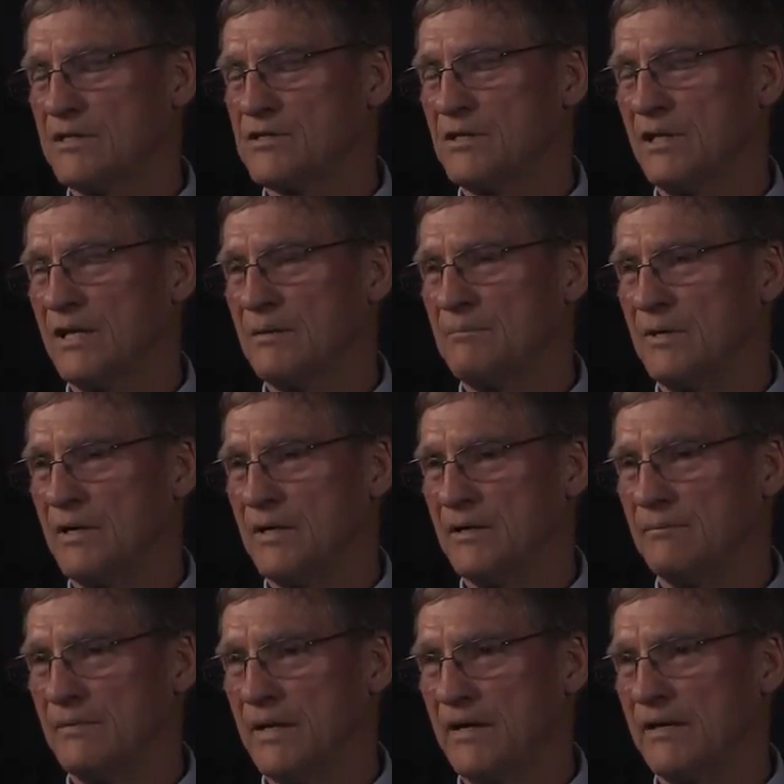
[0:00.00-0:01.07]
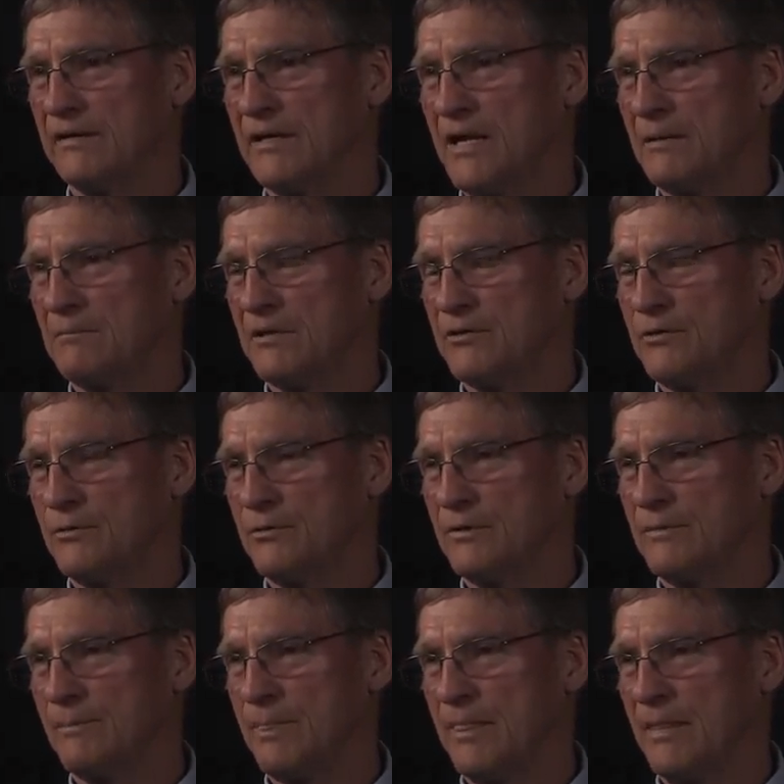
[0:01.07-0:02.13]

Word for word: I still had my anti-tank platoon,